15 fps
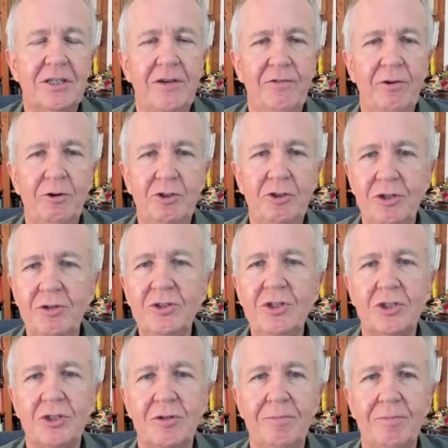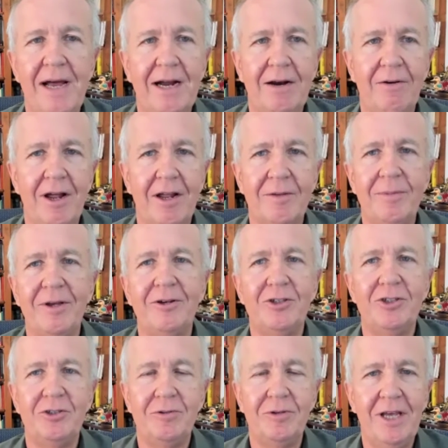if you choose a Zoom background
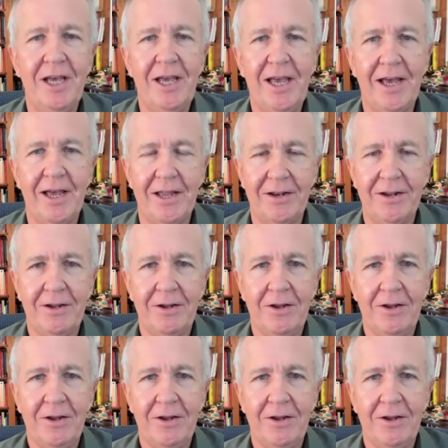because you can,